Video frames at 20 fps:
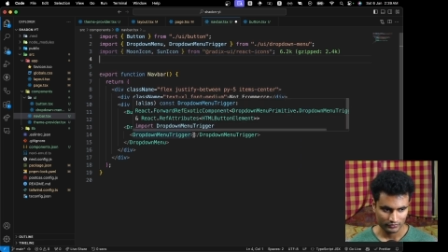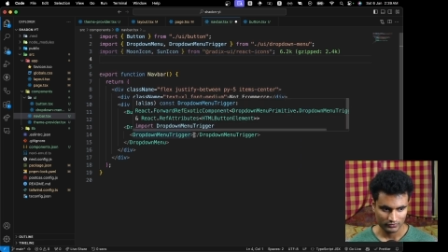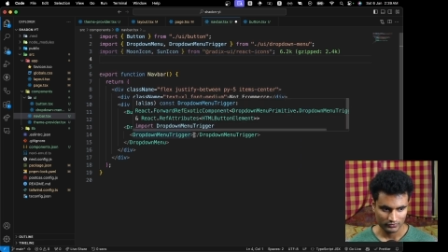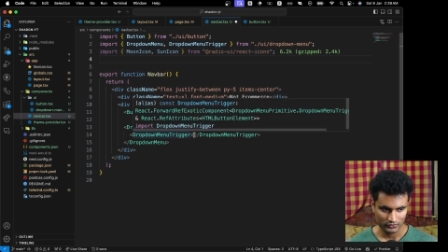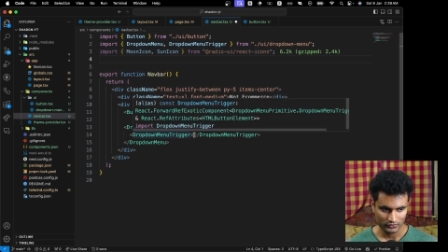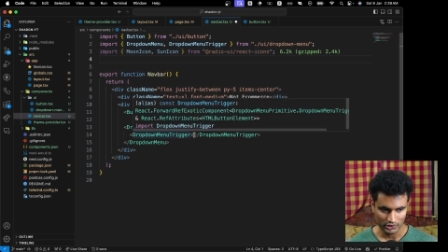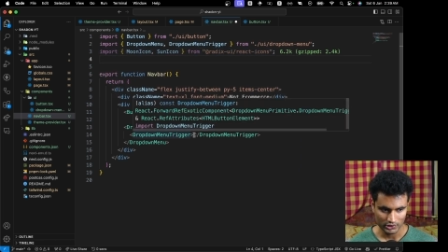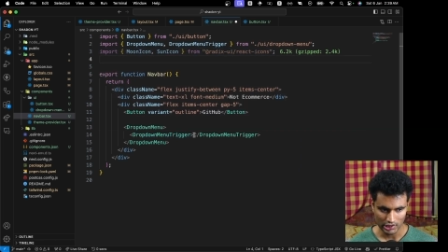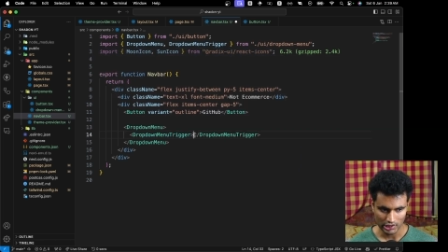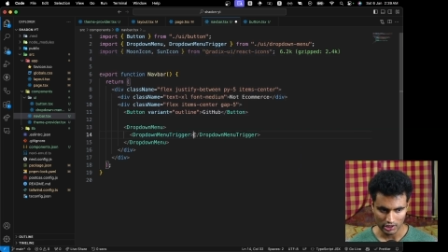
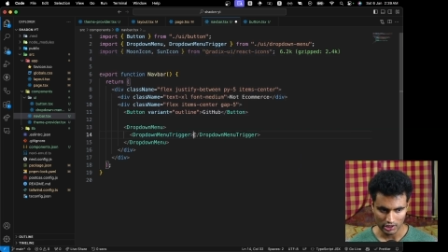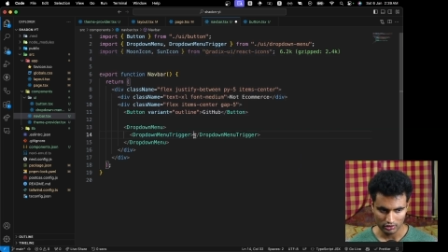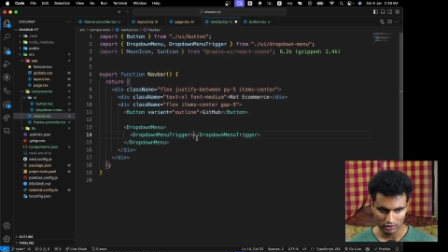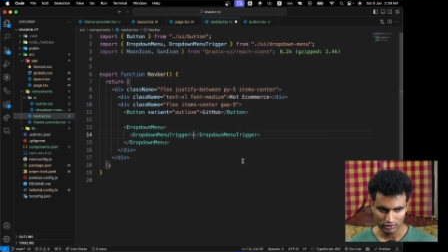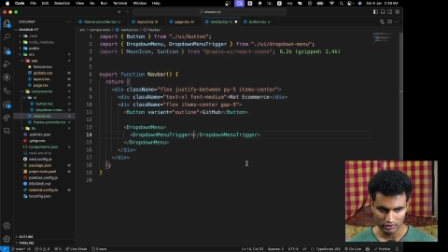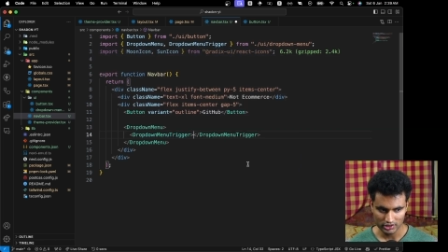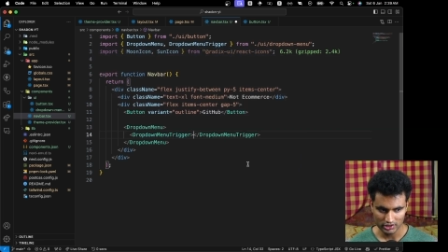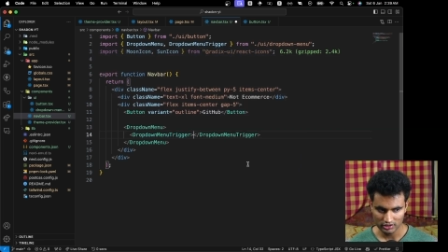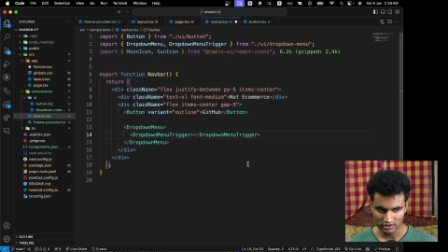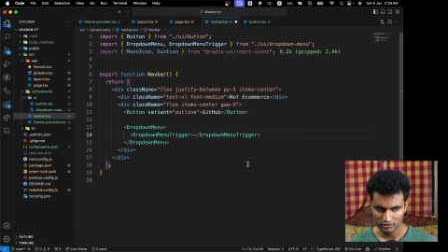Now
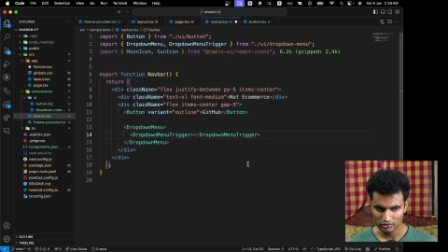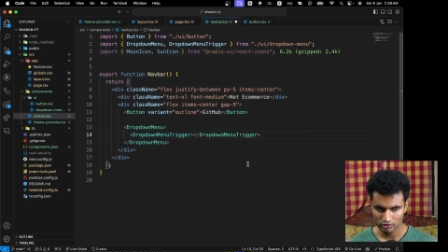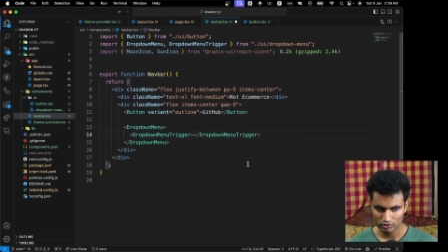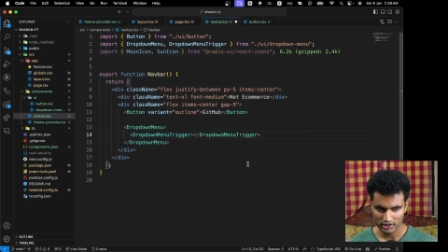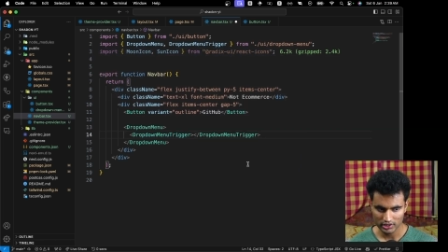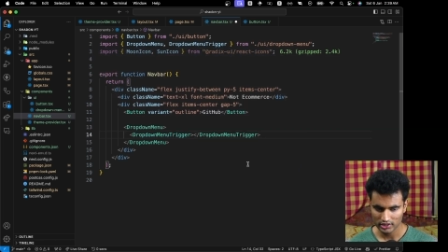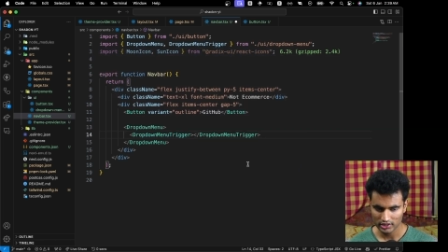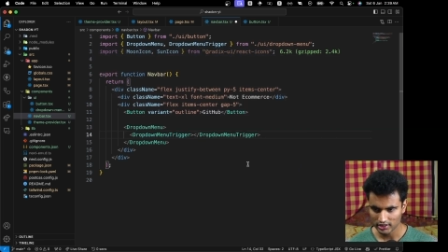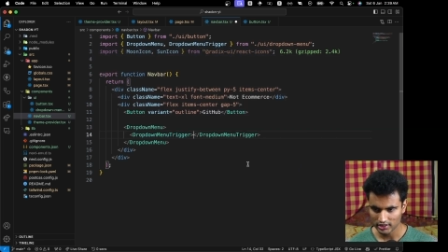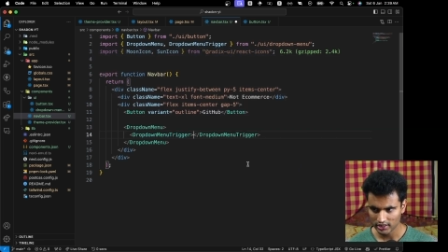here you
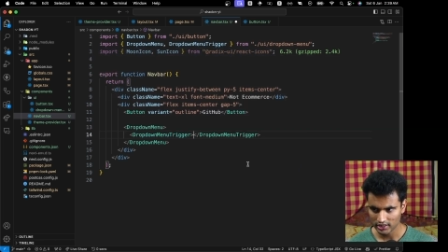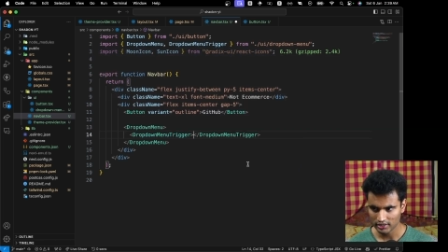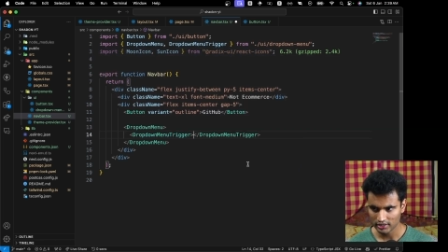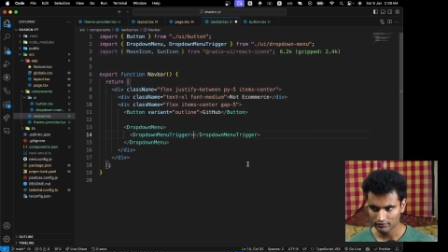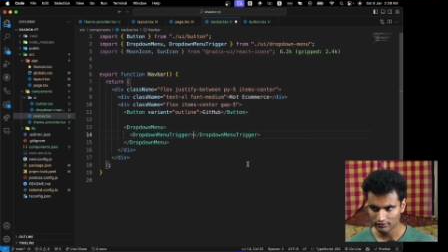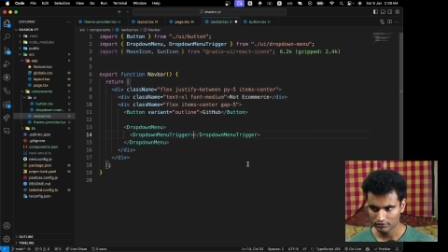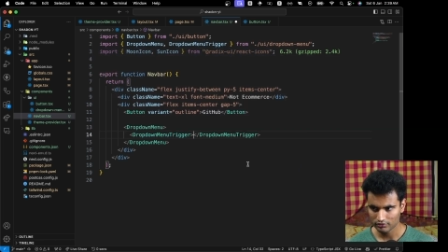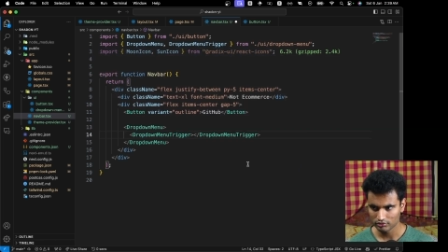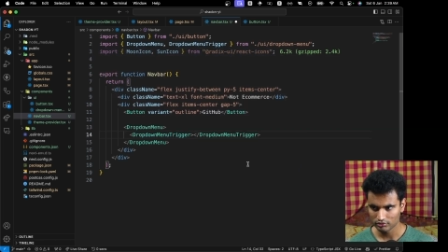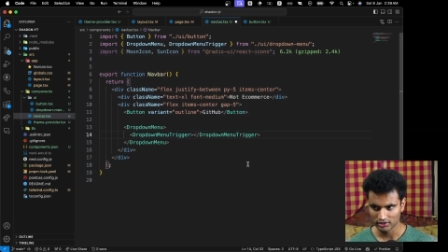can
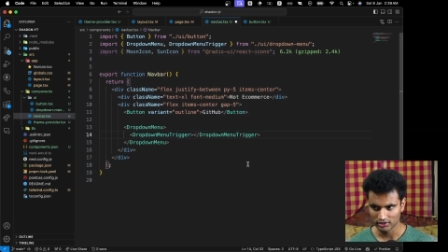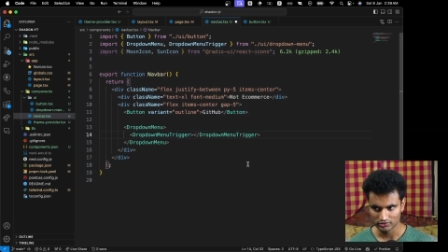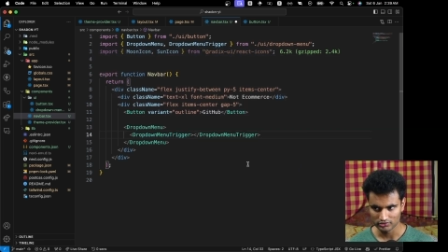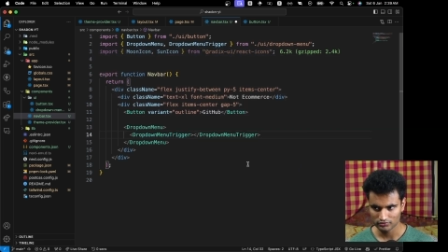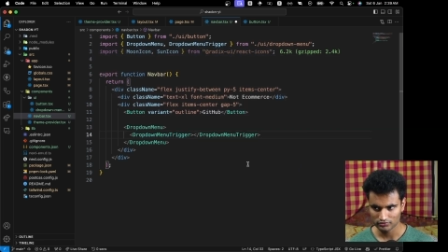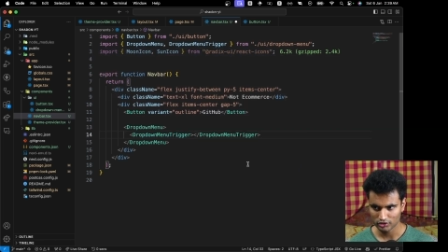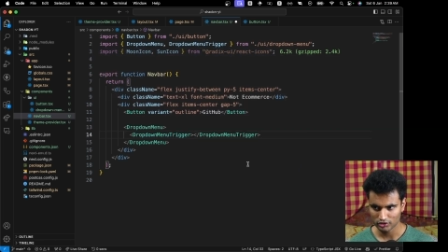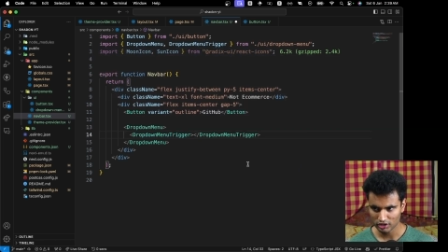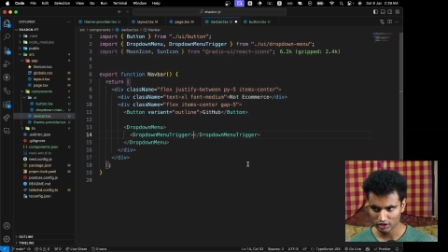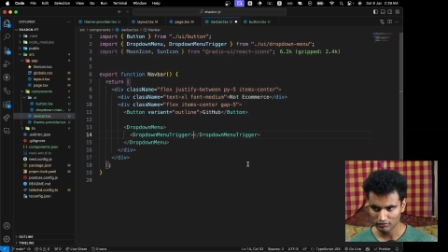have two things.
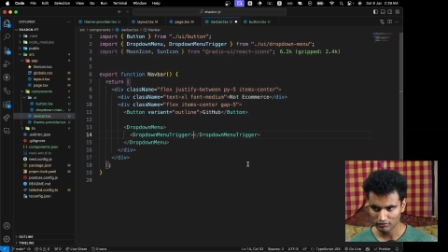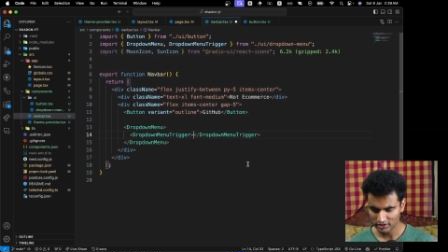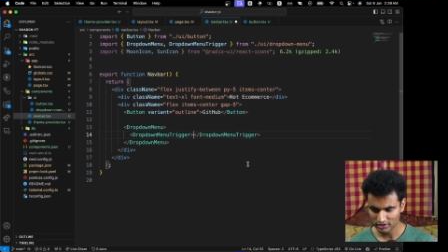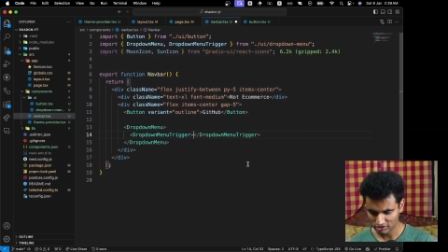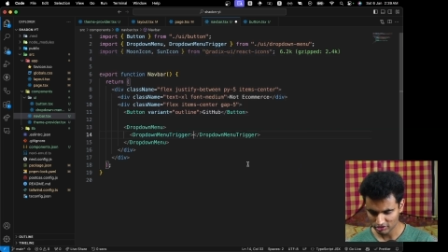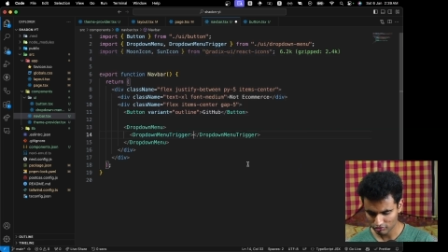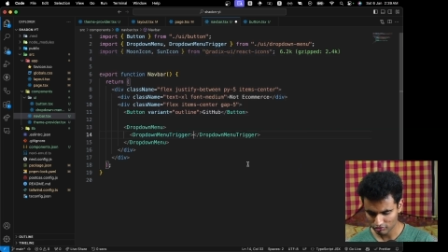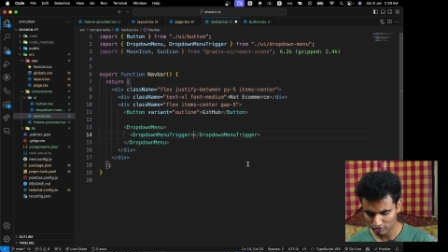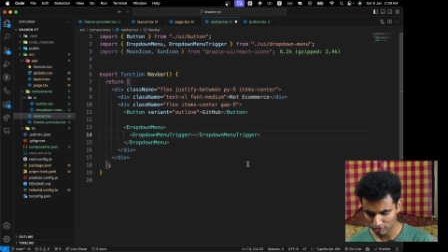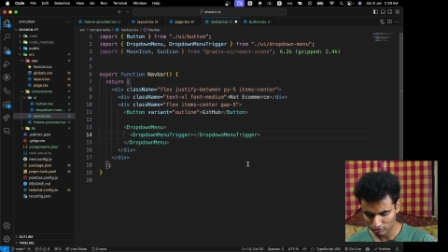For now we are
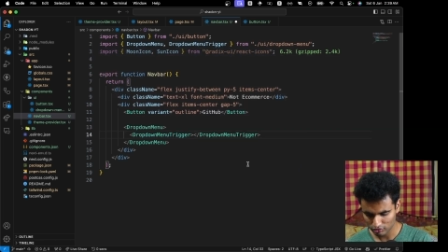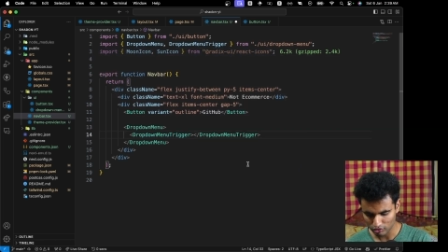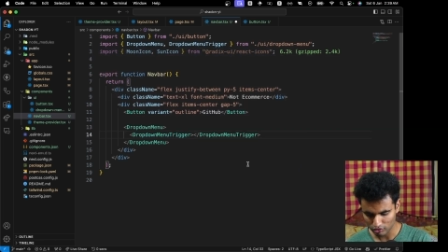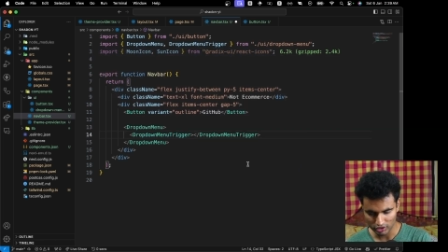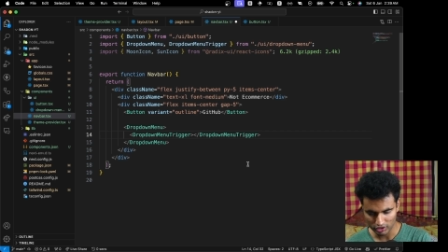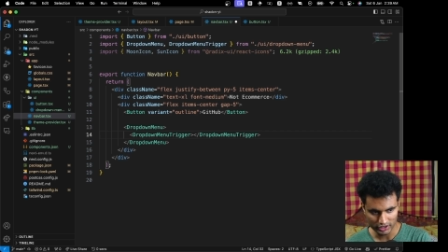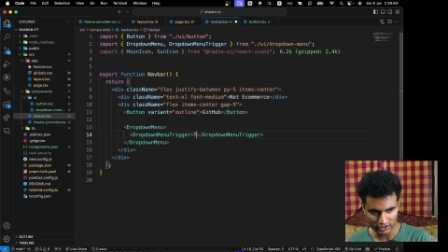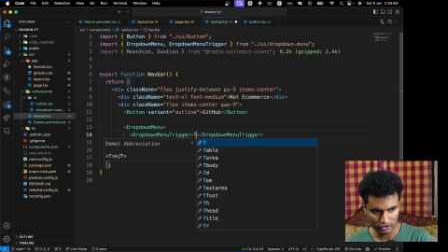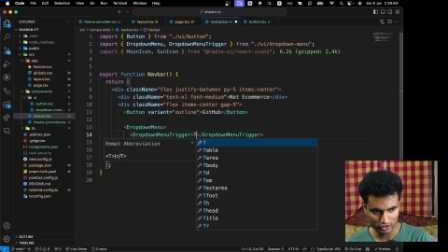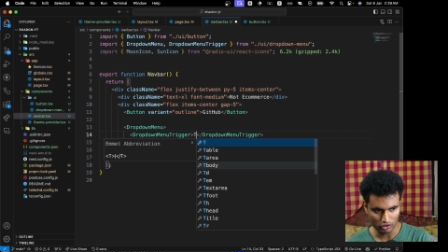just going to call
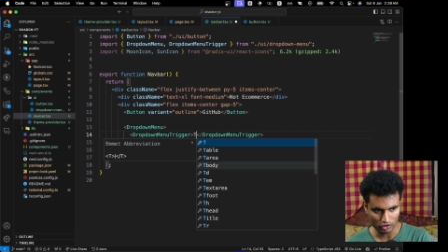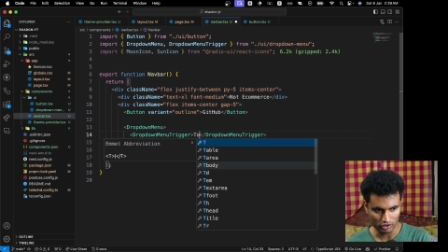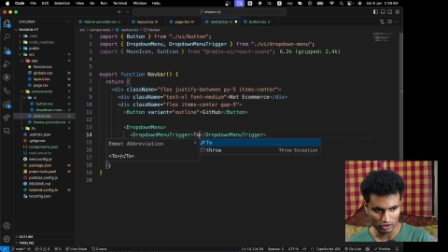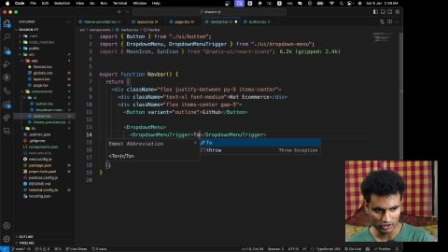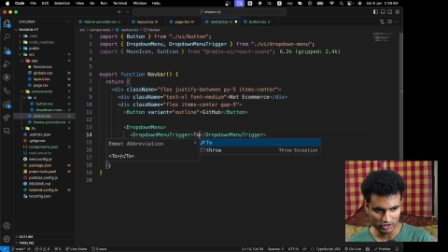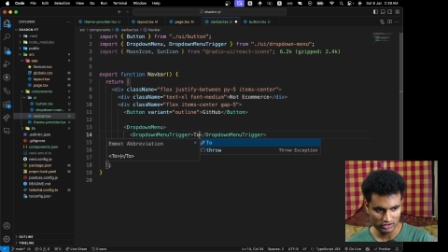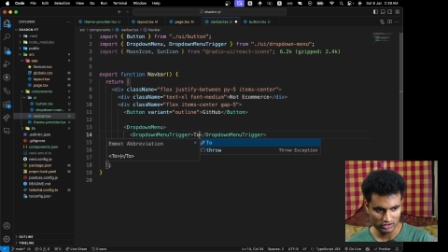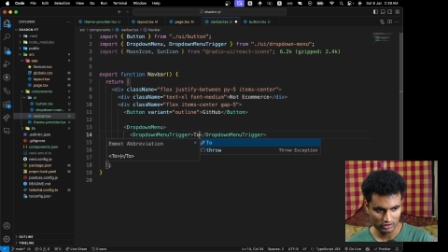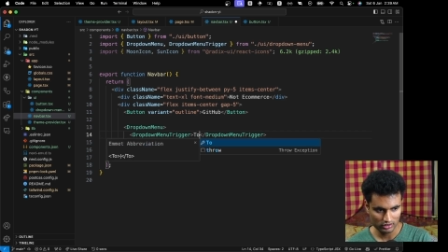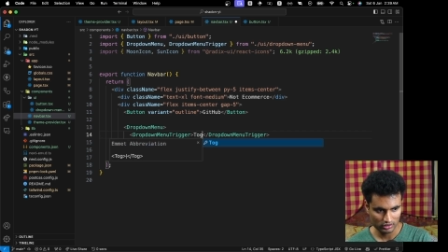it
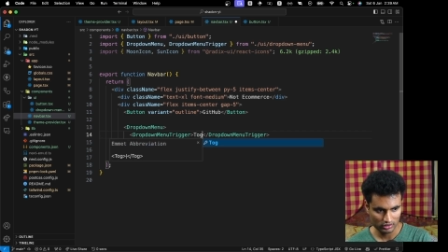toggle.